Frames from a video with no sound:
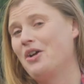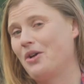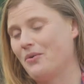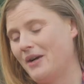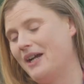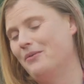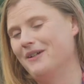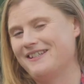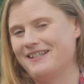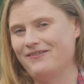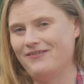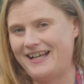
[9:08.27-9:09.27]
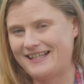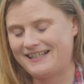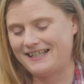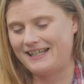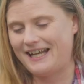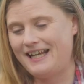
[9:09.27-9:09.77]
Greg was
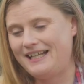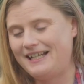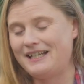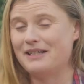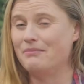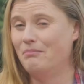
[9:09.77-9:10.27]
investigated in